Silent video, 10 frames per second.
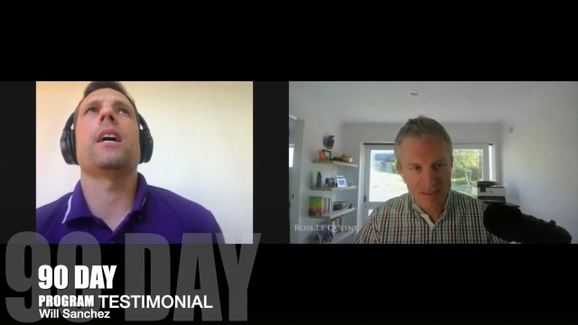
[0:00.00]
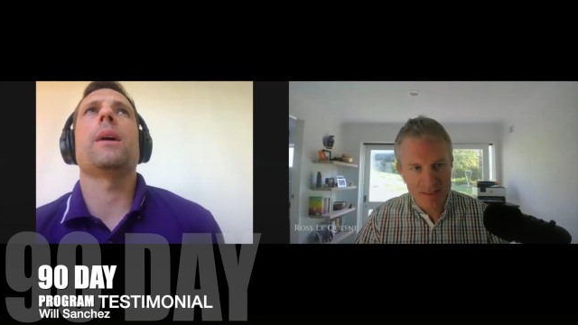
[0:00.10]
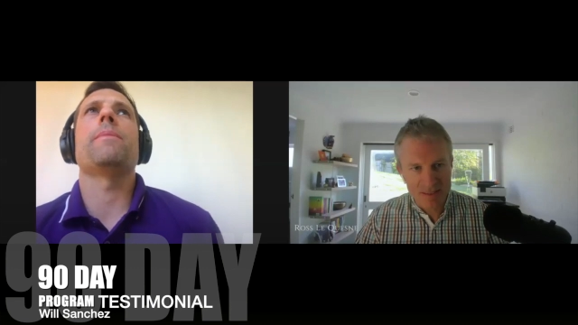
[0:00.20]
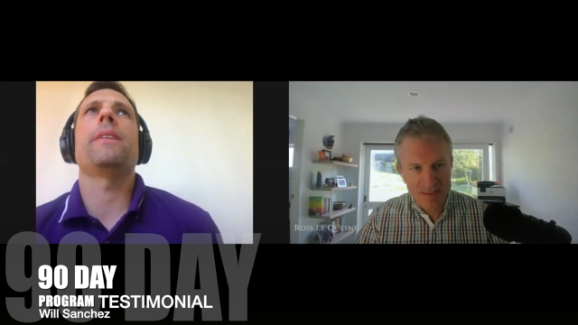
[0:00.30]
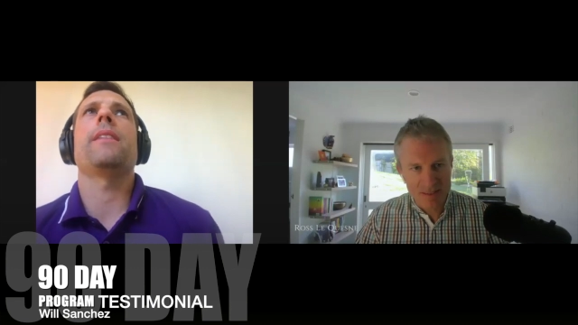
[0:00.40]

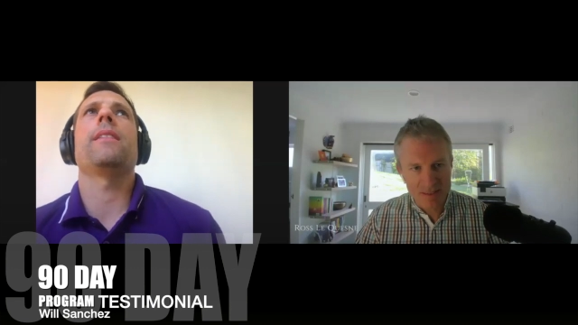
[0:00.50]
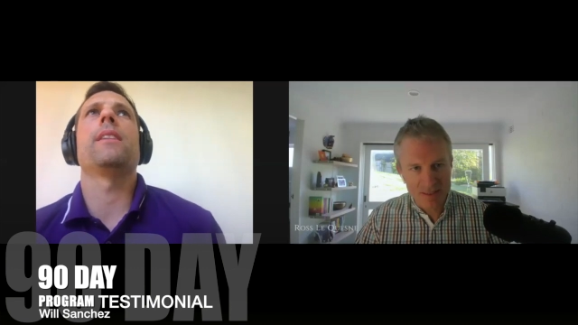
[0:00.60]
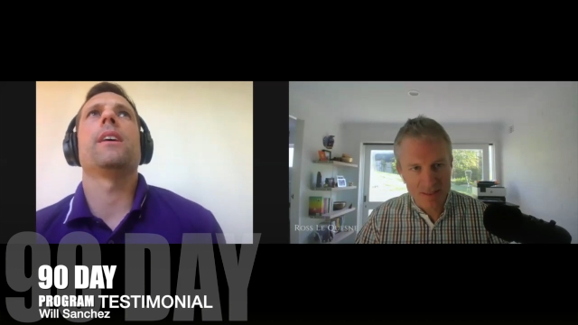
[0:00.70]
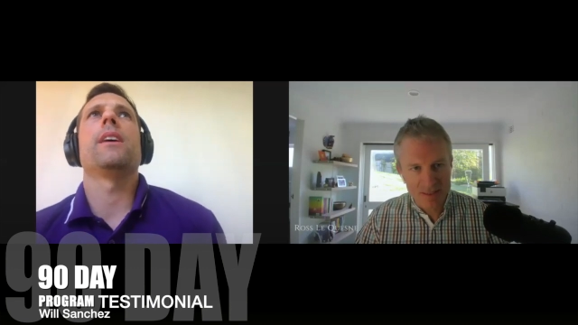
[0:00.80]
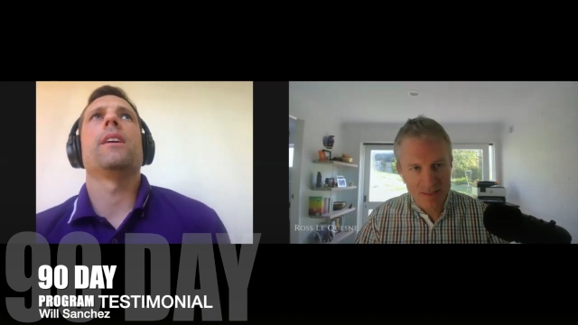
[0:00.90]
Speaker 1: Um,
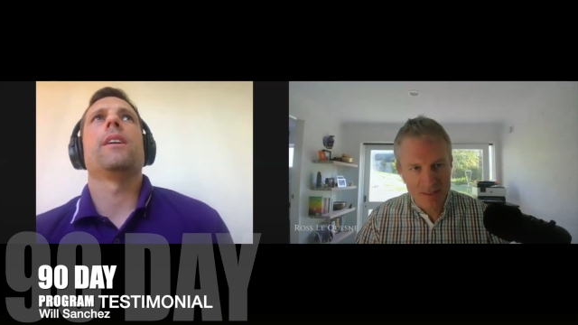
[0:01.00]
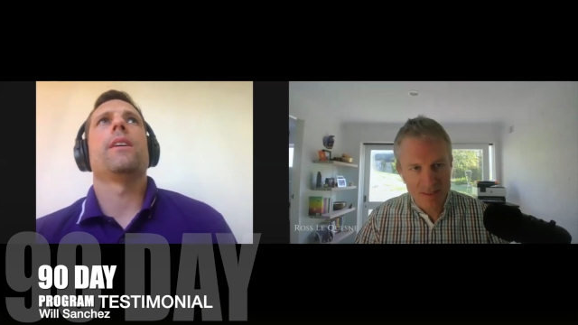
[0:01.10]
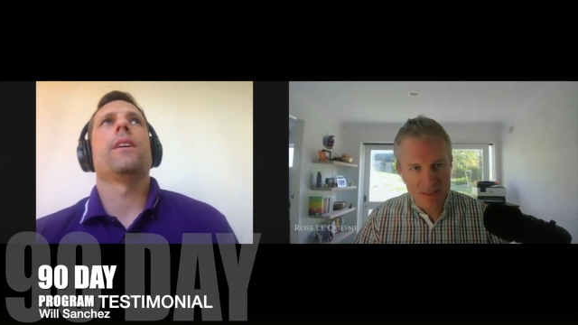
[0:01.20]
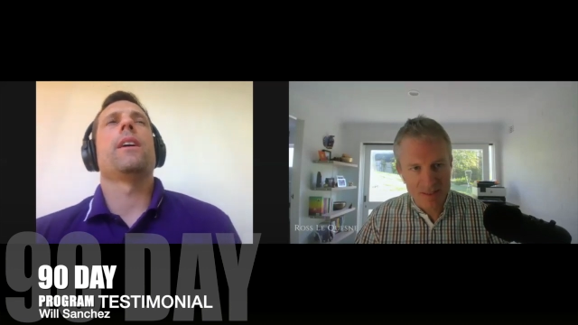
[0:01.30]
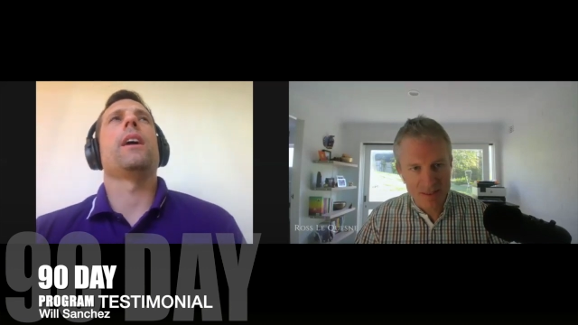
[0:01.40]
then
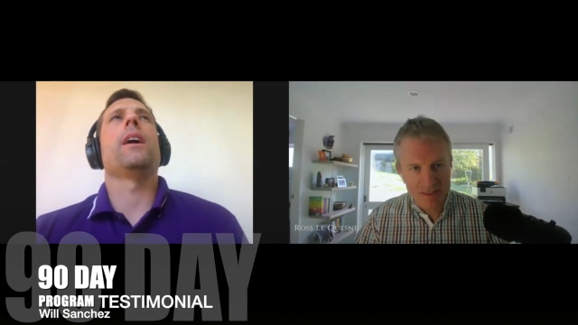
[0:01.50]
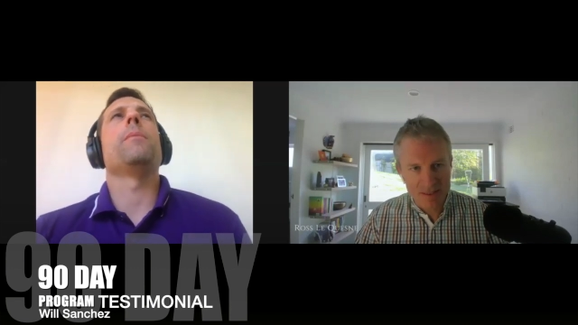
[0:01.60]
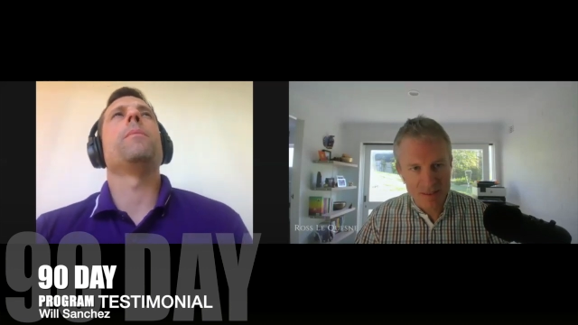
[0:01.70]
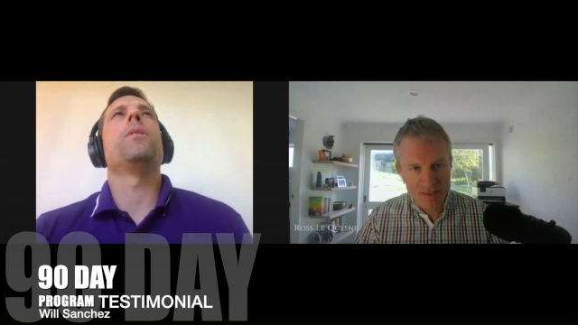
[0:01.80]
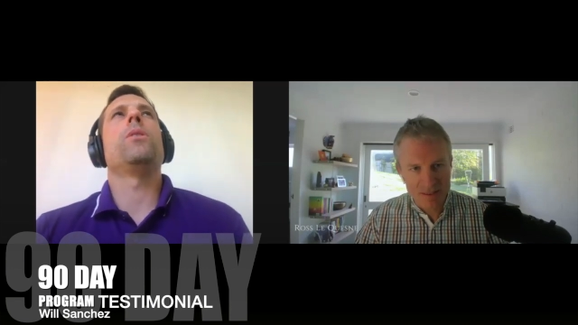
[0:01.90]

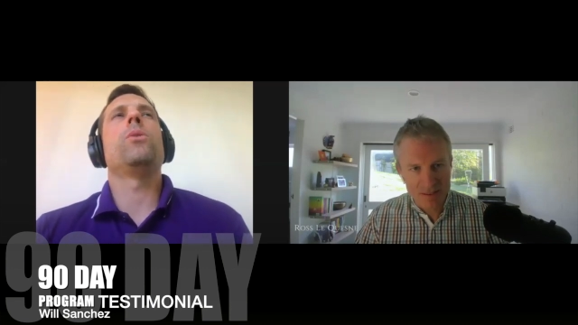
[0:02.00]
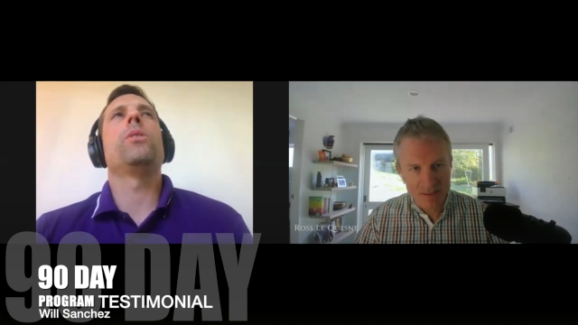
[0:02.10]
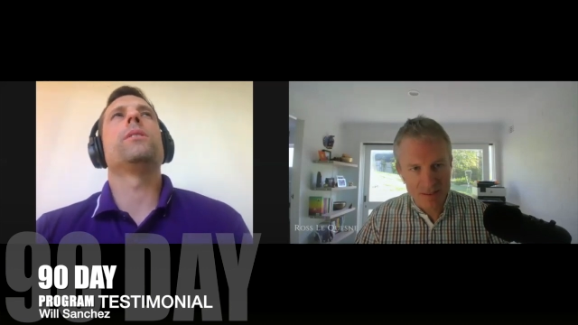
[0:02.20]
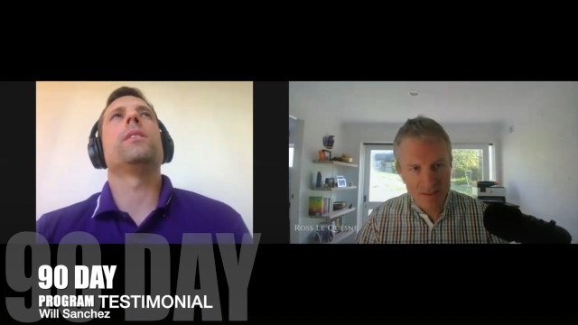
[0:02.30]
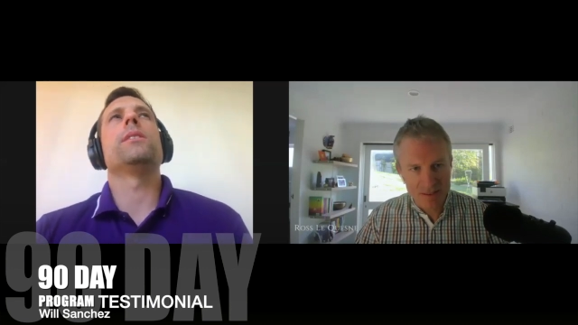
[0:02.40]
um,
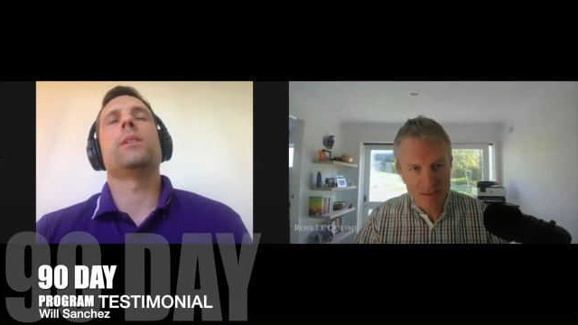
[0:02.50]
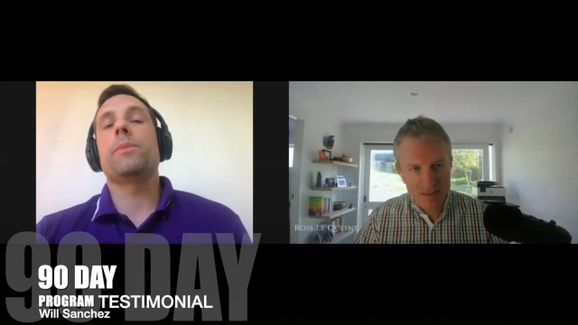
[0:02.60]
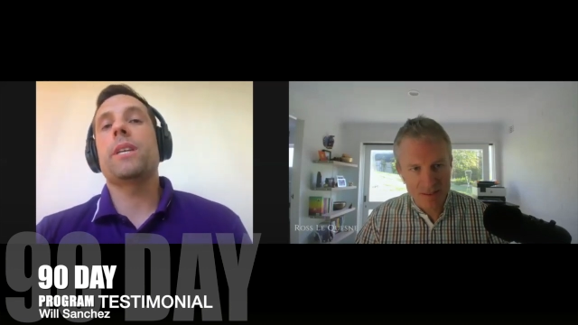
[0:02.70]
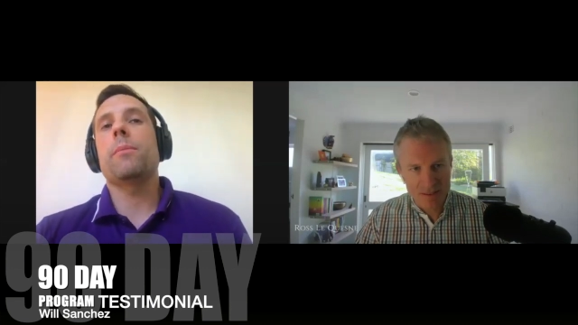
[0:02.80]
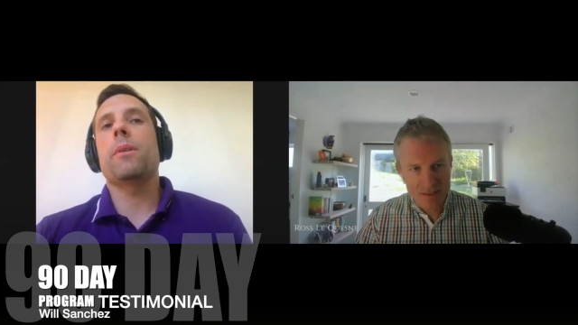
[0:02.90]
August and
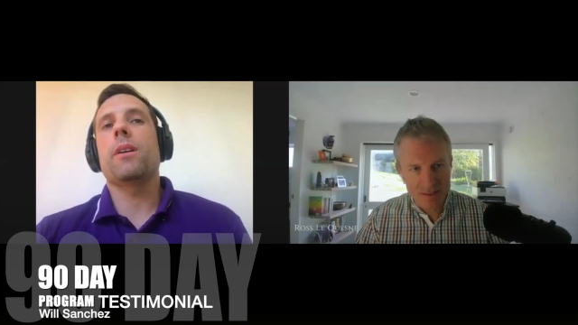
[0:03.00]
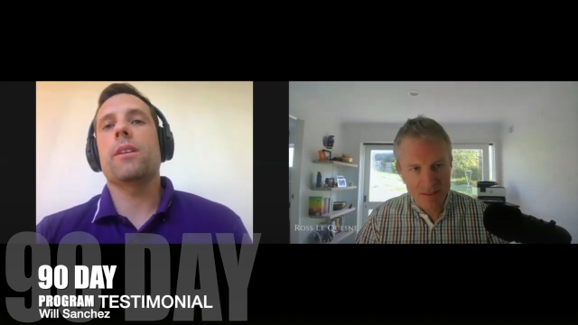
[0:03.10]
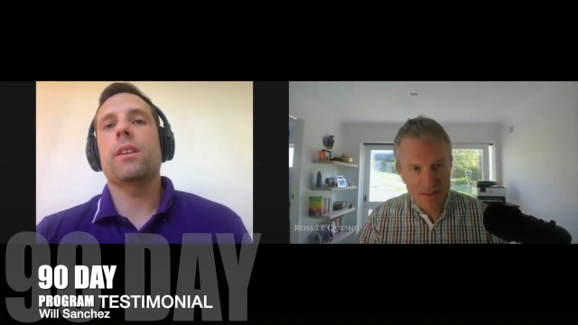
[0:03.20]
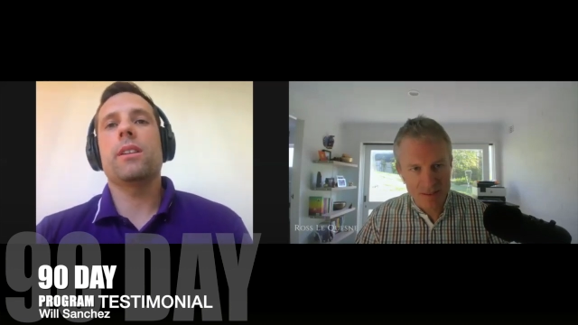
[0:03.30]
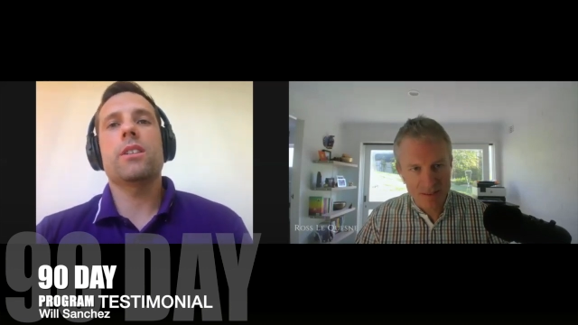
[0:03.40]
September,
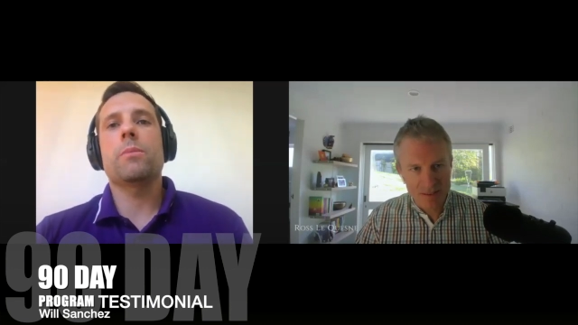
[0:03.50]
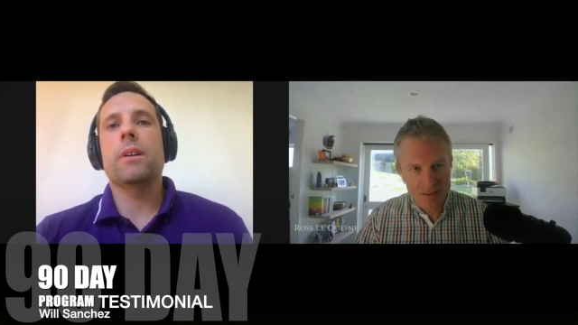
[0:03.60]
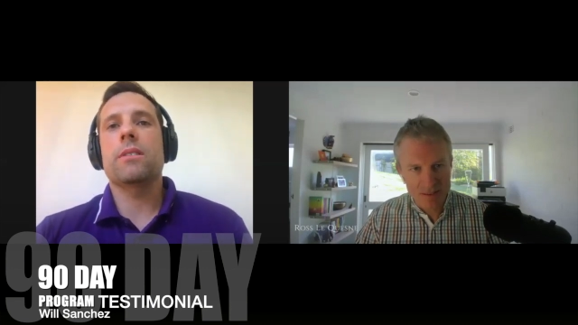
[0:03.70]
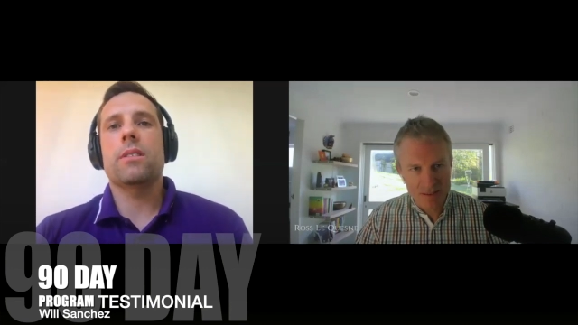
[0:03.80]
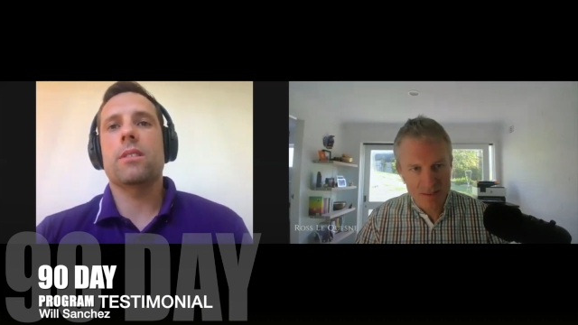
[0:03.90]
I think this
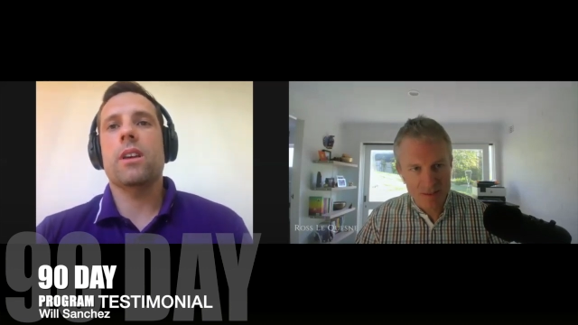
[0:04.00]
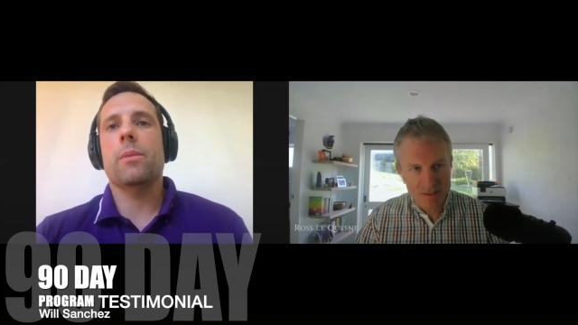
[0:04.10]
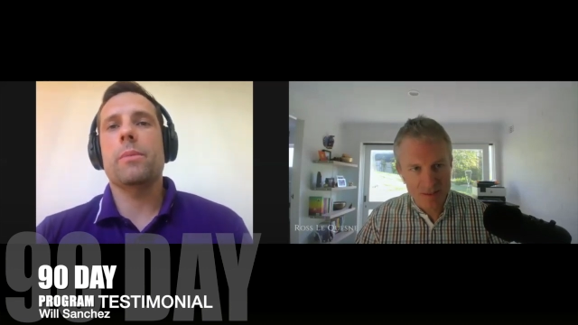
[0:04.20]
month is